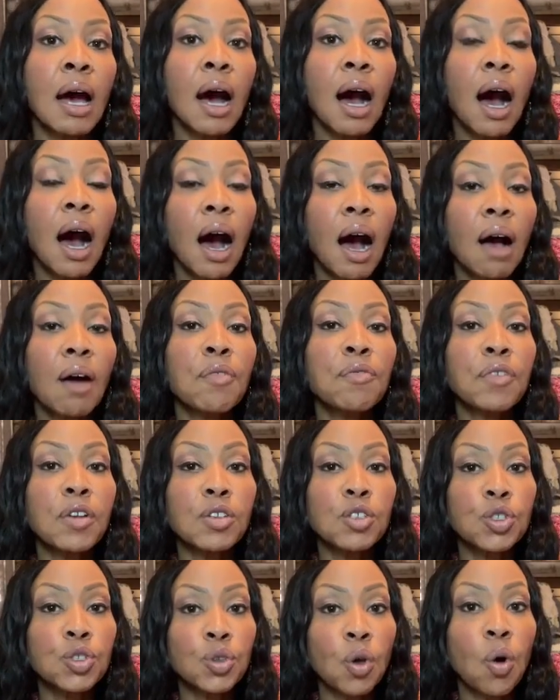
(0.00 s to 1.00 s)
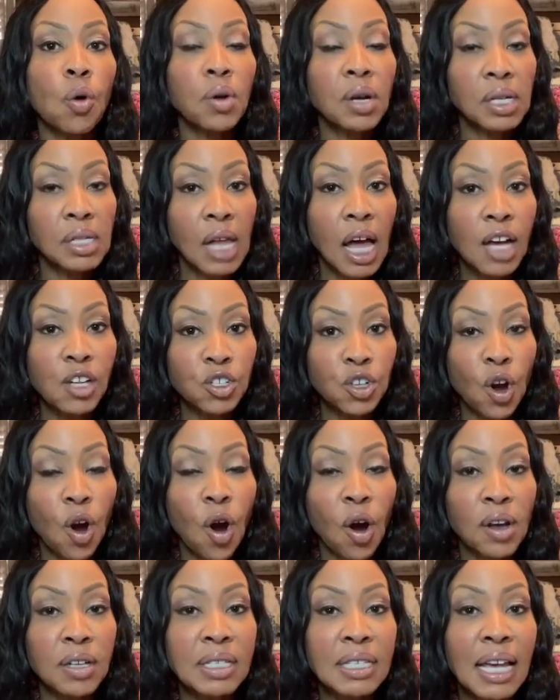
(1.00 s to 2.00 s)
of SoulCollage
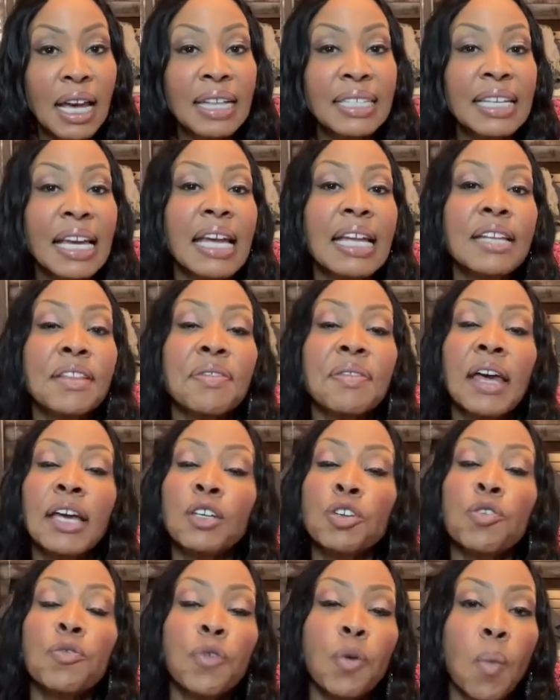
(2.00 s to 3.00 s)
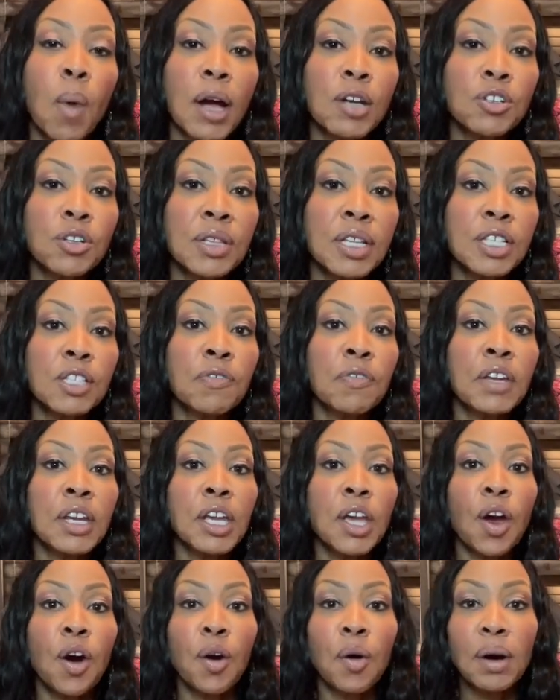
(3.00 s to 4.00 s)
cards. Again, thank you for watching this
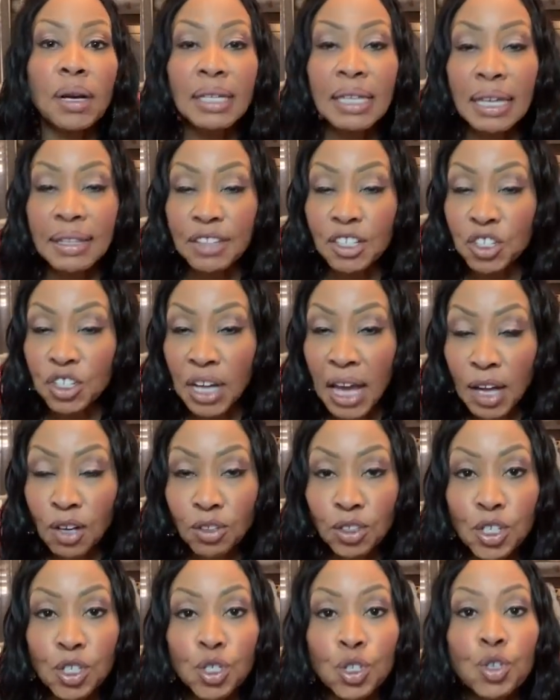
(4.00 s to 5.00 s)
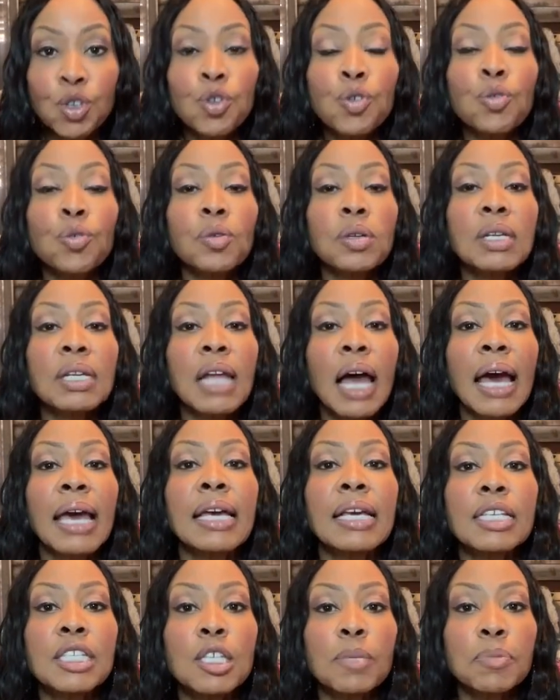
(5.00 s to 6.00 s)
video. Again, the channel is new.
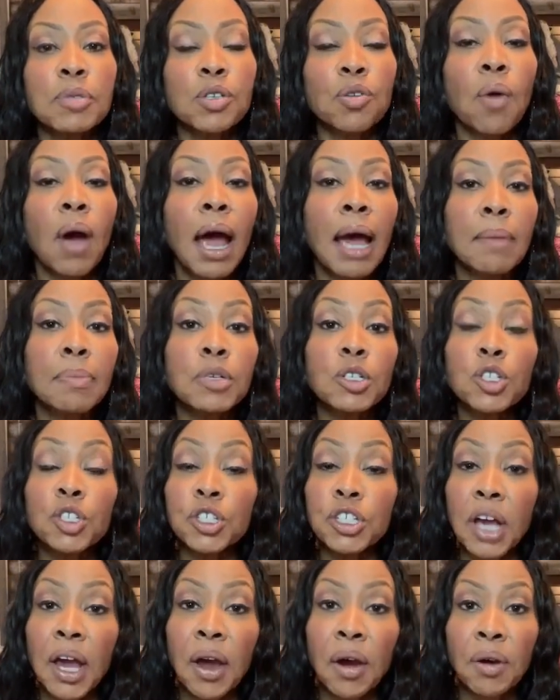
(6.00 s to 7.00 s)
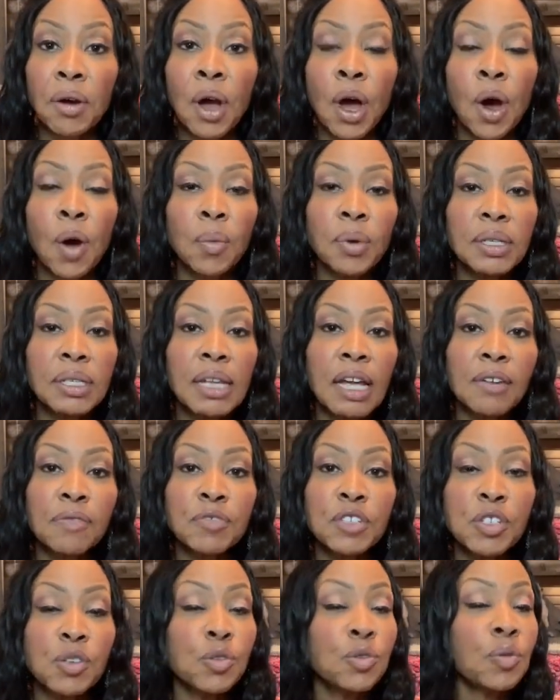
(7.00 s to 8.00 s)
Like, subscribe, share. Would love
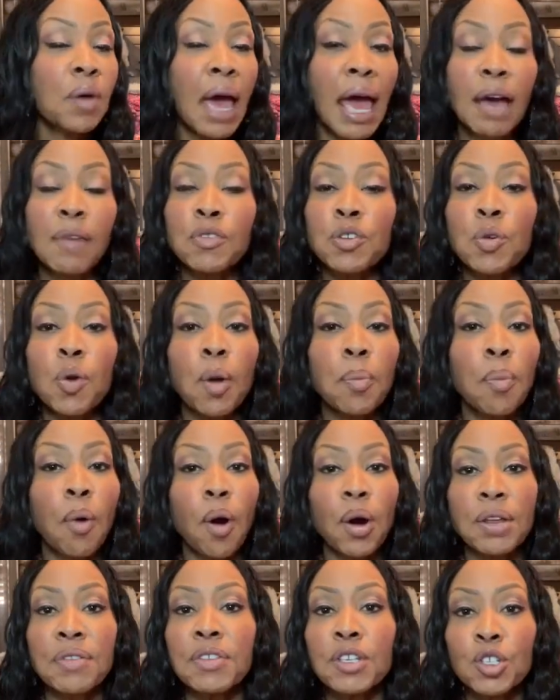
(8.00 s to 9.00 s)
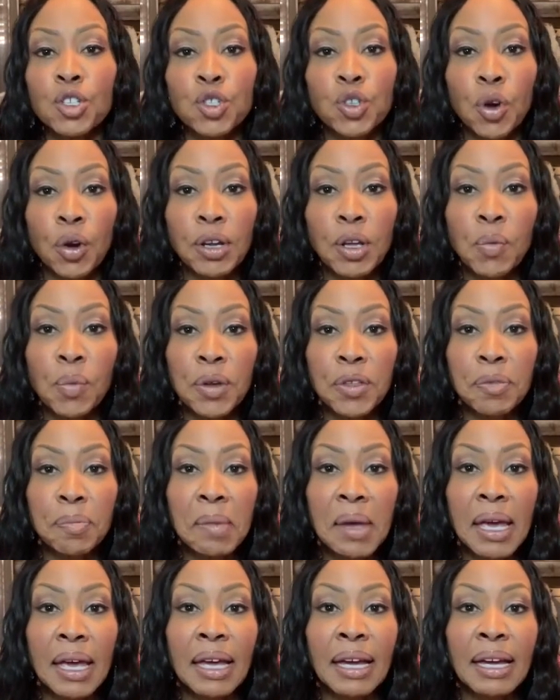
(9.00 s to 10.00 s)
to have you a part of this journey with
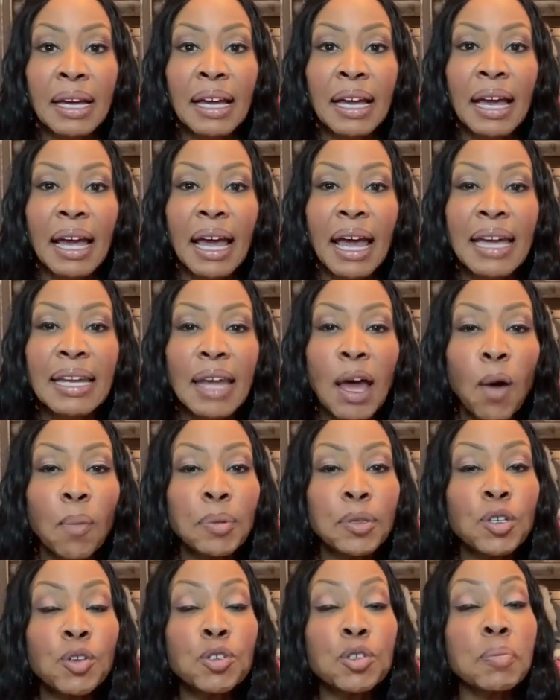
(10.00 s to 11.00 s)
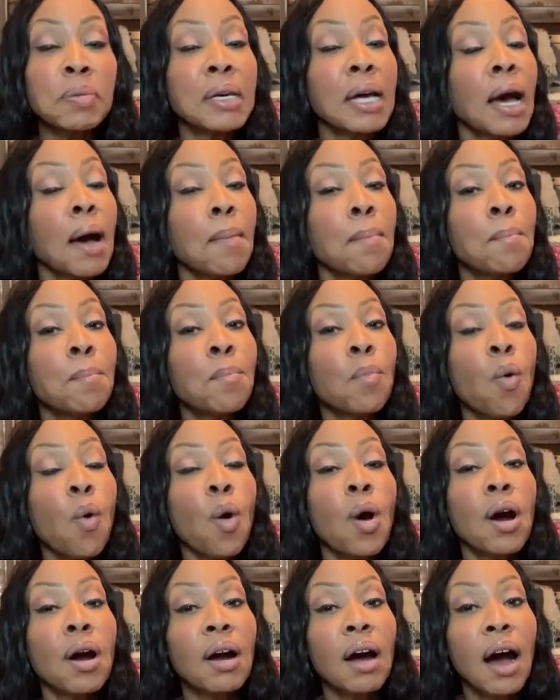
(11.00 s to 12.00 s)
me and helping you to become
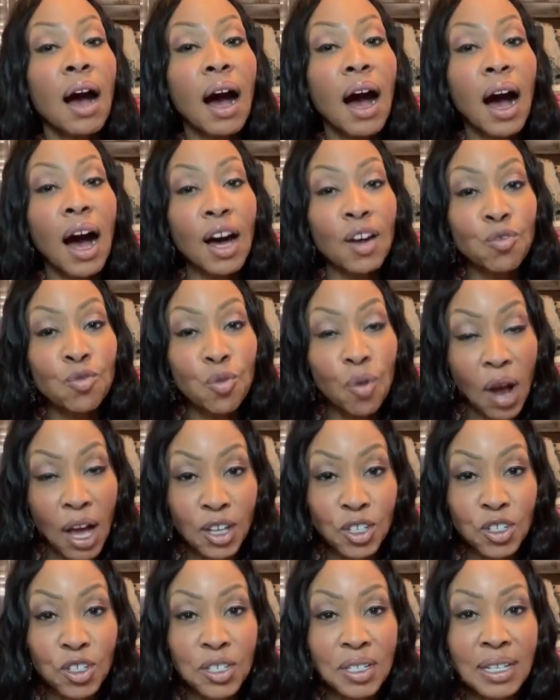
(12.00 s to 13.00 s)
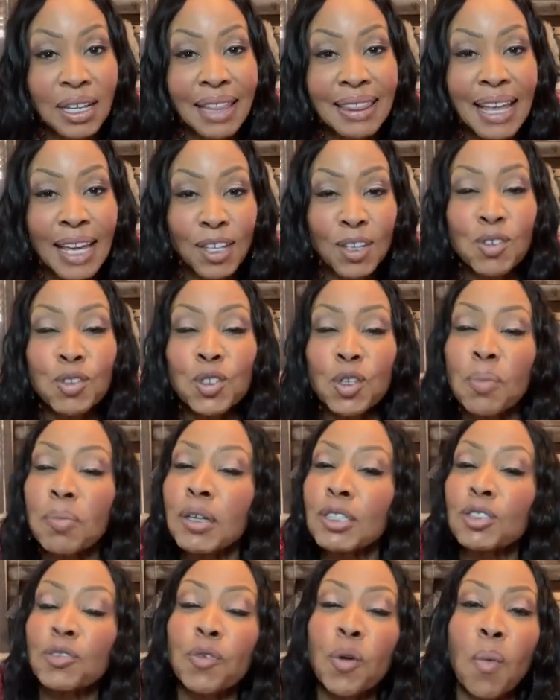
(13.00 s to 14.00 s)
more unrushed. Thank you so
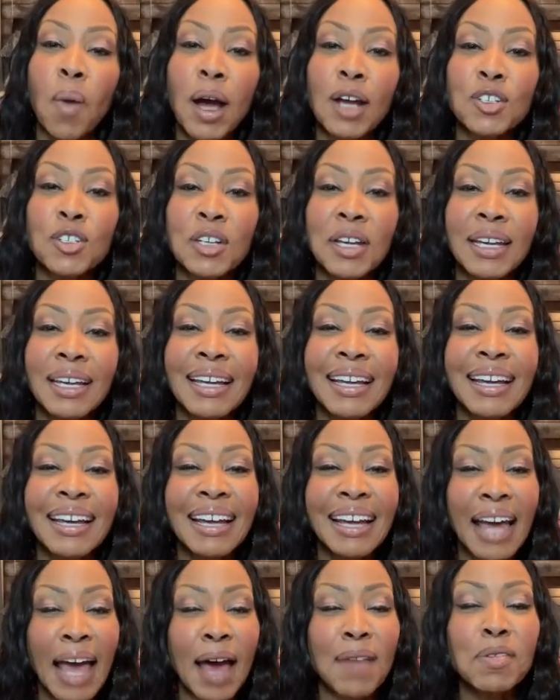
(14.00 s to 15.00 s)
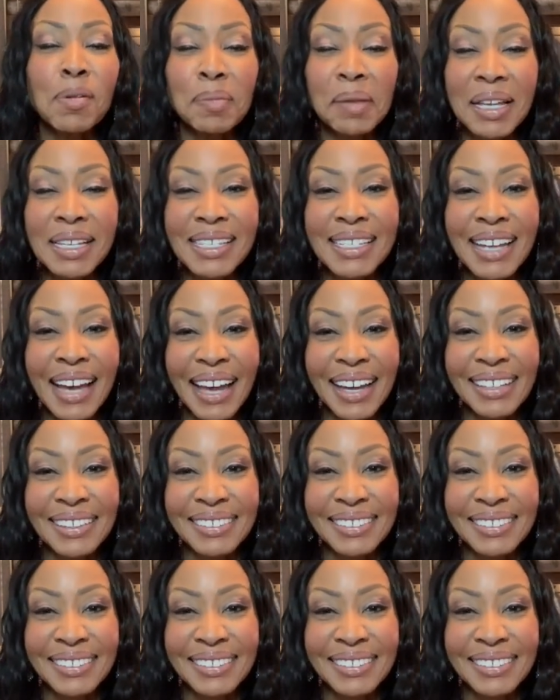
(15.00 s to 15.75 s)
much for watching. Have a blessed day.